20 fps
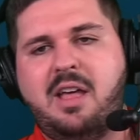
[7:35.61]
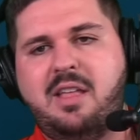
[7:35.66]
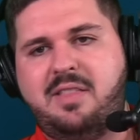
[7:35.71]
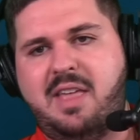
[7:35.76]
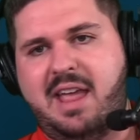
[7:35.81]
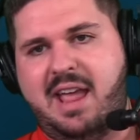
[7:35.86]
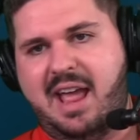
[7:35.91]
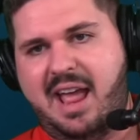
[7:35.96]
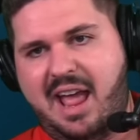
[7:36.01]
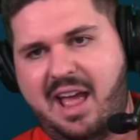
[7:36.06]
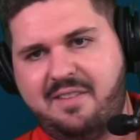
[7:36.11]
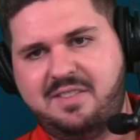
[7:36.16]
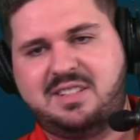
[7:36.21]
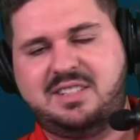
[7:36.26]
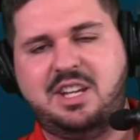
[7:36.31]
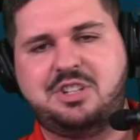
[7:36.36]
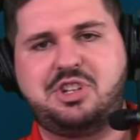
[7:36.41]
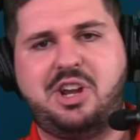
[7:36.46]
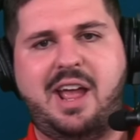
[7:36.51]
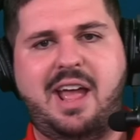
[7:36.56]
They have
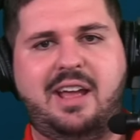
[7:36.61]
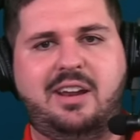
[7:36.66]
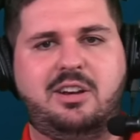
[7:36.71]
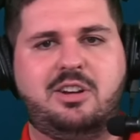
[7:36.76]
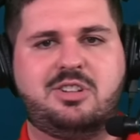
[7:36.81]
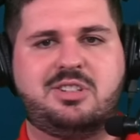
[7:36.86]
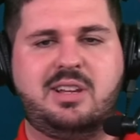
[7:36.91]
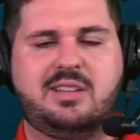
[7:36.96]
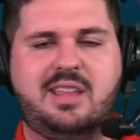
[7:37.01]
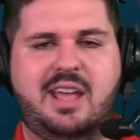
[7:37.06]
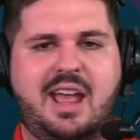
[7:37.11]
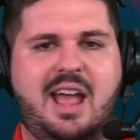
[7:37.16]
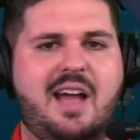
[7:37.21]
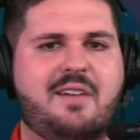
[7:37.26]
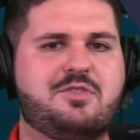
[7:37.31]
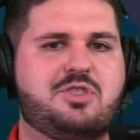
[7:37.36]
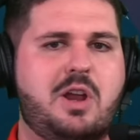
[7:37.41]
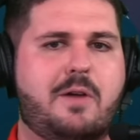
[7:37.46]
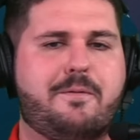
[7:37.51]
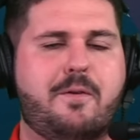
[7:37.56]
C.J. Henderson. They
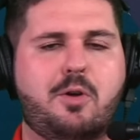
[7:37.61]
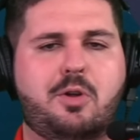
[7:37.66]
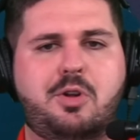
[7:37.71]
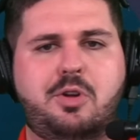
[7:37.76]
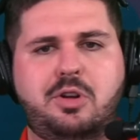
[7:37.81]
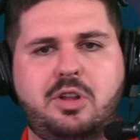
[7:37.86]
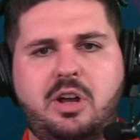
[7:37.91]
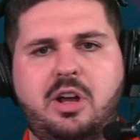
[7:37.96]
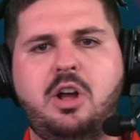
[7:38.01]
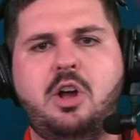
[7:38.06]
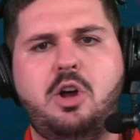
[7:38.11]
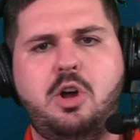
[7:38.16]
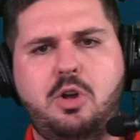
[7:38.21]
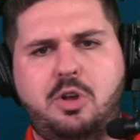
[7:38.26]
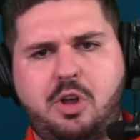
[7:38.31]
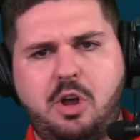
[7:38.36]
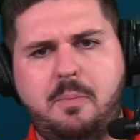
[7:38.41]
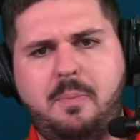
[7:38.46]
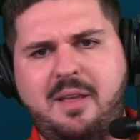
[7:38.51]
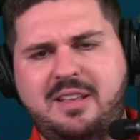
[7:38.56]
have Jeff Okuda, who
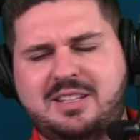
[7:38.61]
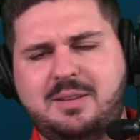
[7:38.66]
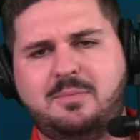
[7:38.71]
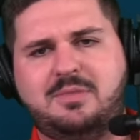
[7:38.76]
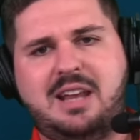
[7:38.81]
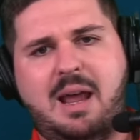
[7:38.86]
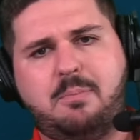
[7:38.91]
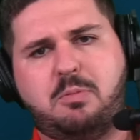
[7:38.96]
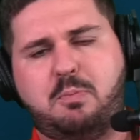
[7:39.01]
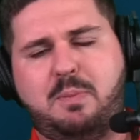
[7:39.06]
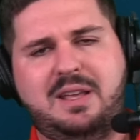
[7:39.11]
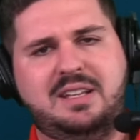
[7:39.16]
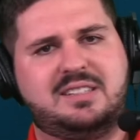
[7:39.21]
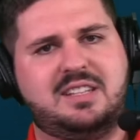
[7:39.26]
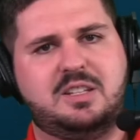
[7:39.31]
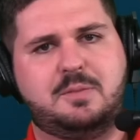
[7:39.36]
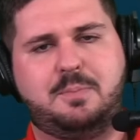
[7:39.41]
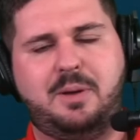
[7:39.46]
could be some depth pieces.